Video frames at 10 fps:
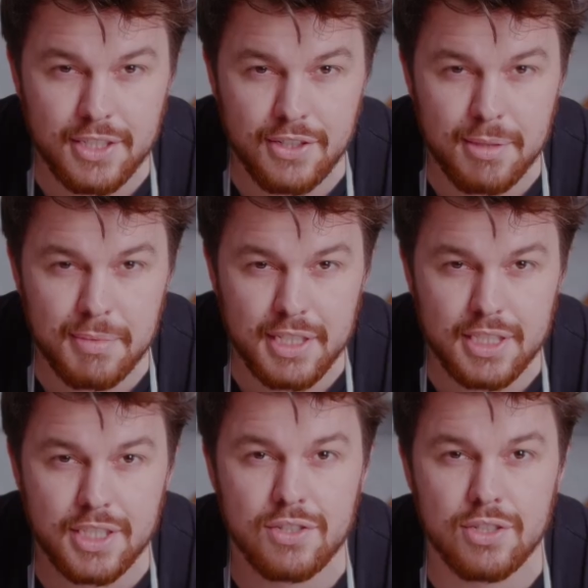30
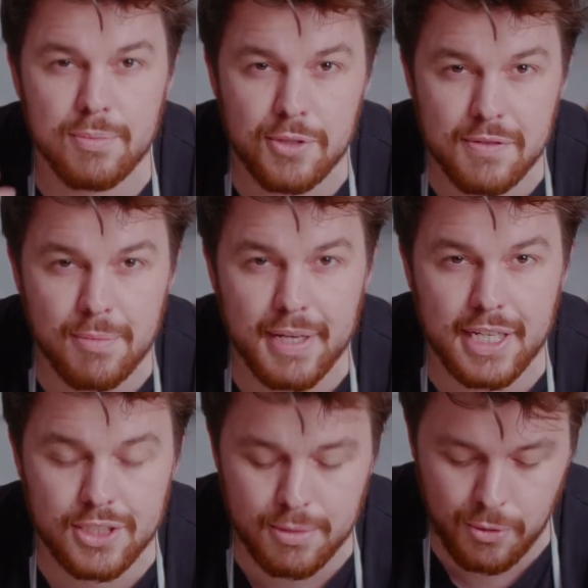minutes just to remove some
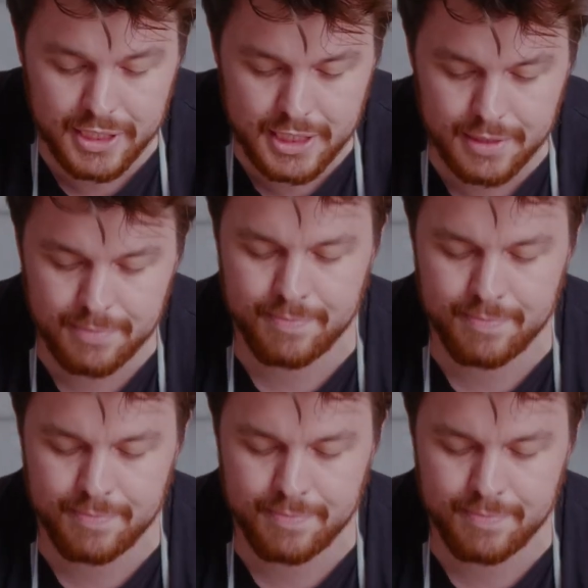extra moisture.